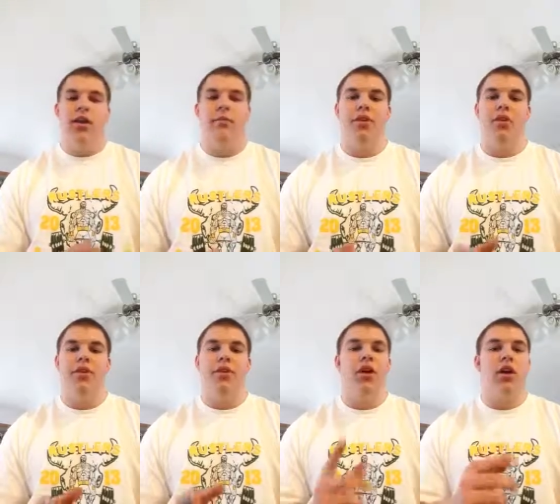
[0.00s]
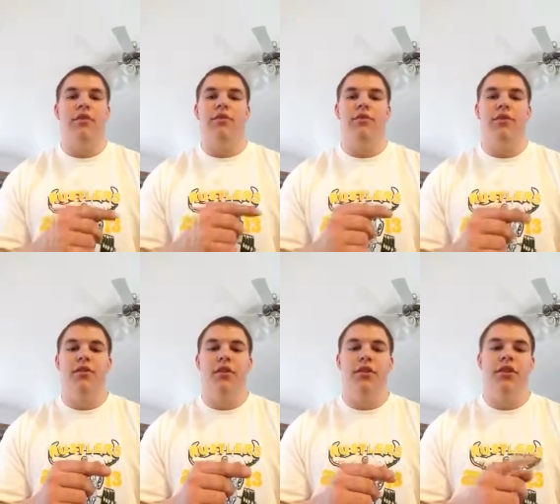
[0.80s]
let me know what you think. I'll have a
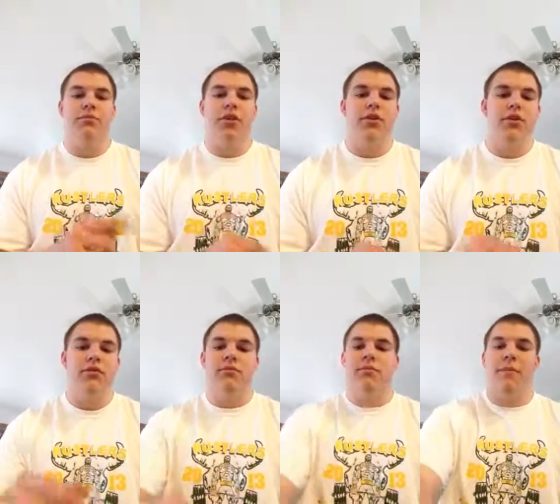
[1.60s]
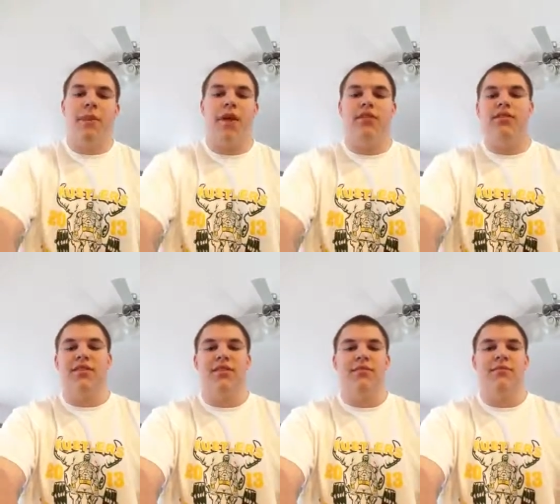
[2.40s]
review on these pretty soon. Thanks.